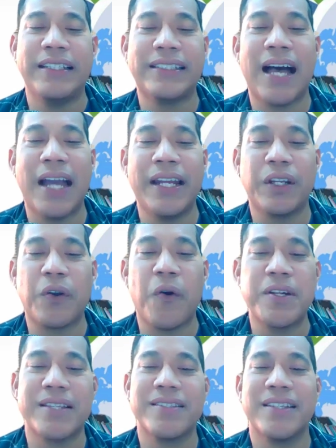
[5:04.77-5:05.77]
design the
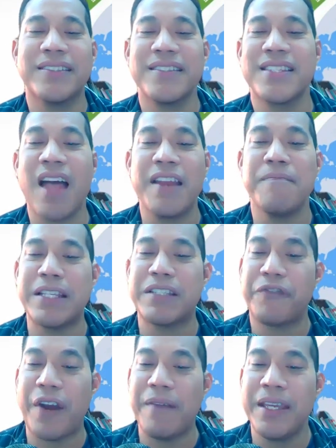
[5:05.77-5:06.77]
code such as
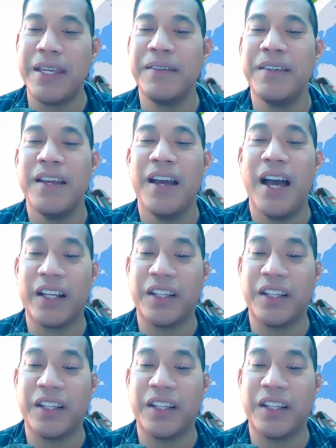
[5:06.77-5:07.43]
sign-based framing,